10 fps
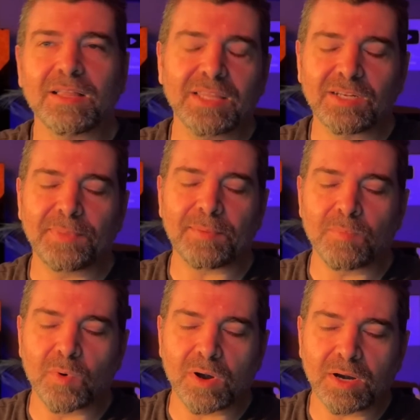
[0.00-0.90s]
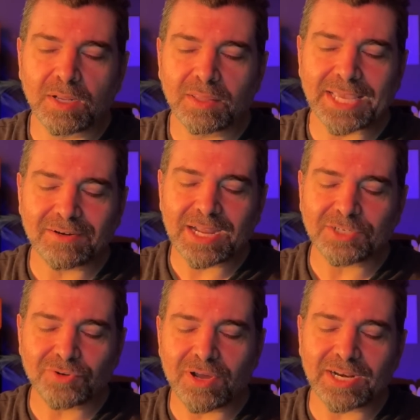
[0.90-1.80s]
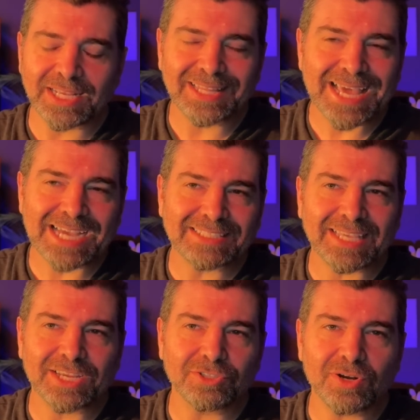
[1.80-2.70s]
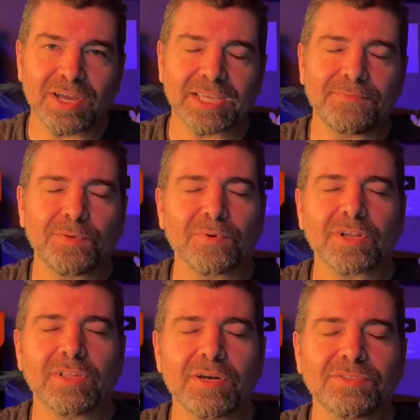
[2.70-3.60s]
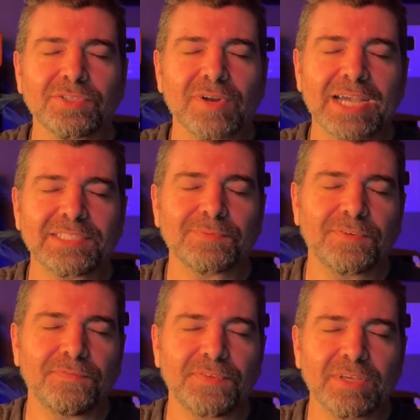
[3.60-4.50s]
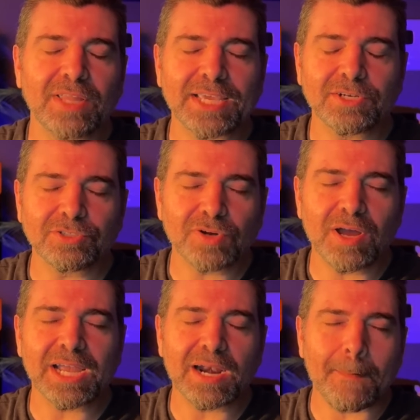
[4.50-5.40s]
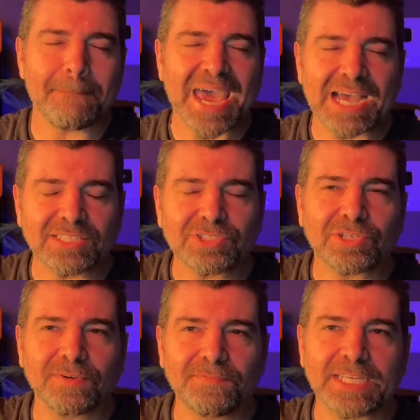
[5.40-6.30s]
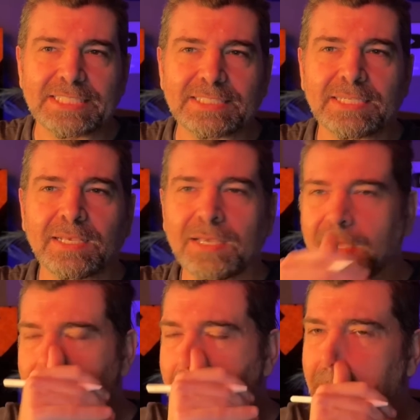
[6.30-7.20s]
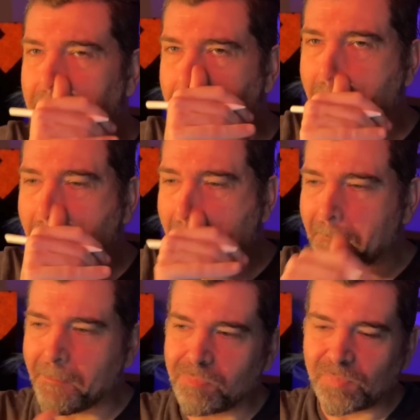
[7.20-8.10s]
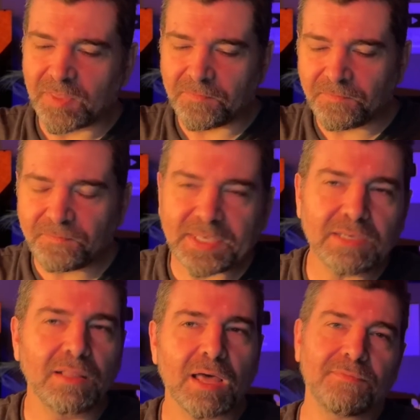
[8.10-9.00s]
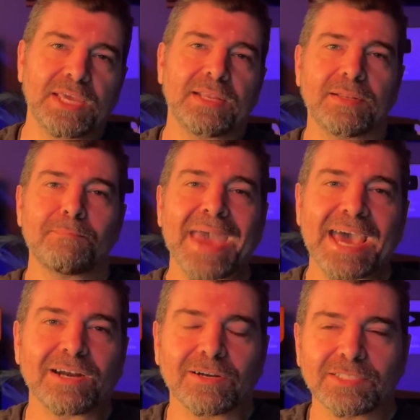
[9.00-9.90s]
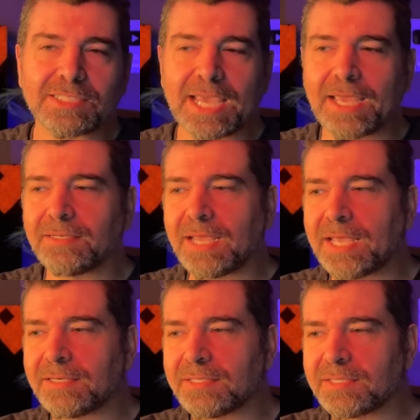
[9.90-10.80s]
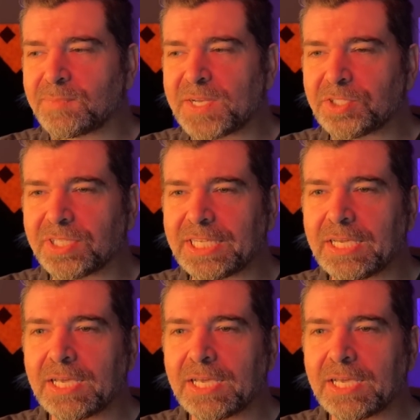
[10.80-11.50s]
a little bit more like you're not drawing on glass, like you're drawing. If you were to close your eyes, it would feel like you're drawing on a matte surface. The feel of it matters. And especially